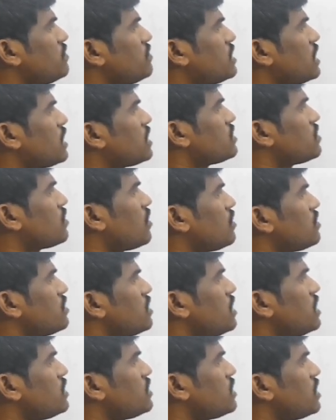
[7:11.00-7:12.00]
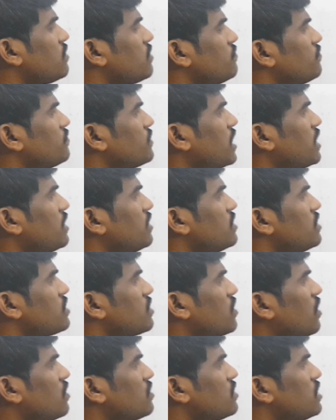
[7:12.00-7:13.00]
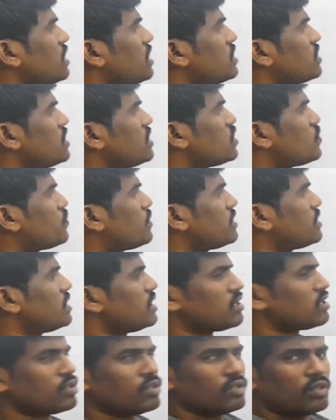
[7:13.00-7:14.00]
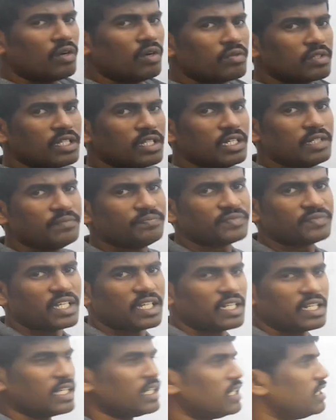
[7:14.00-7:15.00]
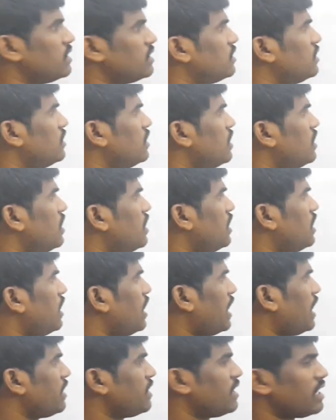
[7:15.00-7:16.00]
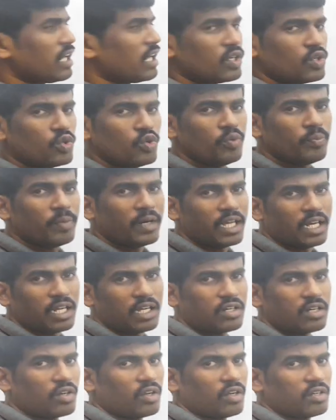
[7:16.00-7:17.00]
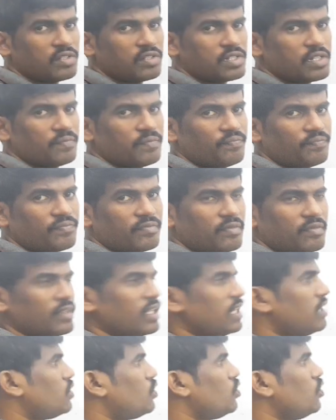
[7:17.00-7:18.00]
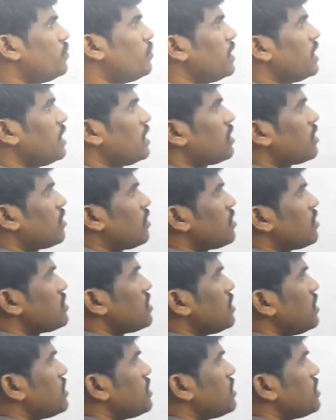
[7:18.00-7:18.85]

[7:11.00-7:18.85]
charge conjugation, and this conjugation is present throughout the ring, and there are 2 pi electrons. Then 2 pi electrons, in the